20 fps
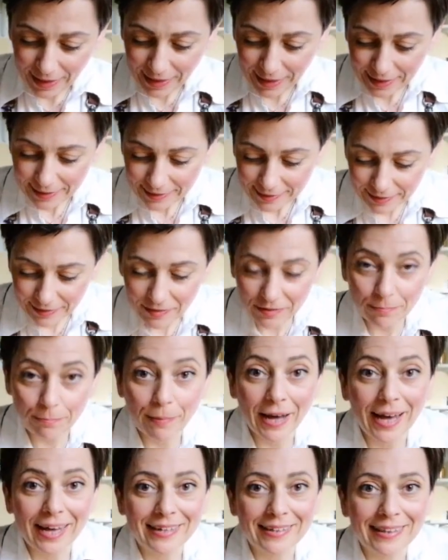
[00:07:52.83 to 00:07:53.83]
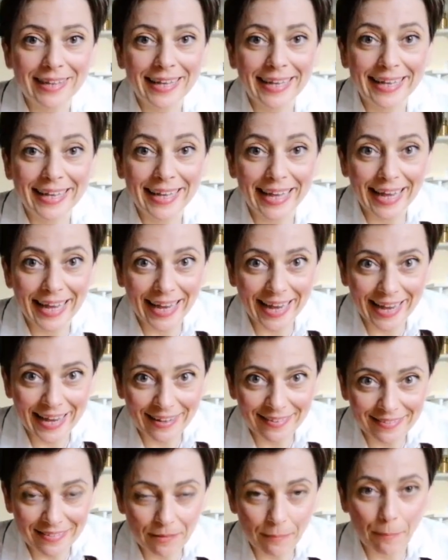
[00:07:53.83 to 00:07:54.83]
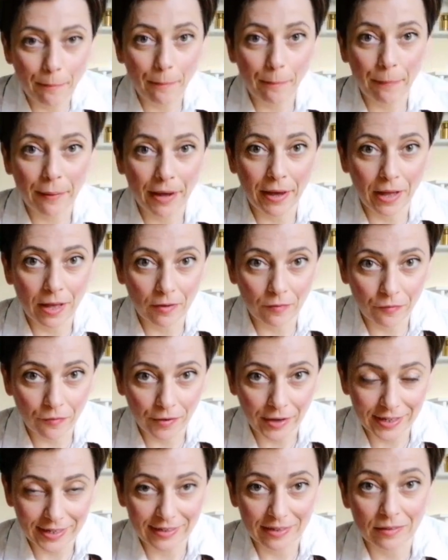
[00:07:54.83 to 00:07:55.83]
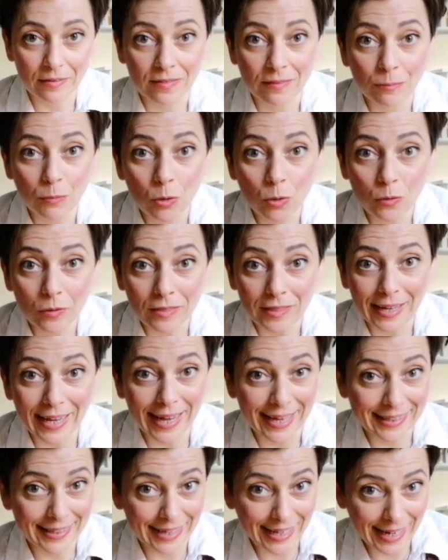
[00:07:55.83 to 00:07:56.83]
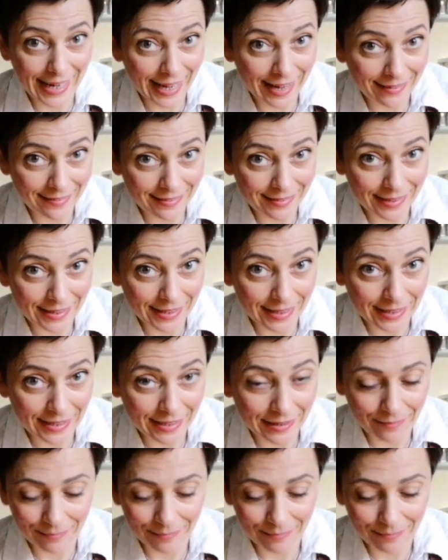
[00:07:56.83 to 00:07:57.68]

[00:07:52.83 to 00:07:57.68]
this part gets perfect, smooth and elastic.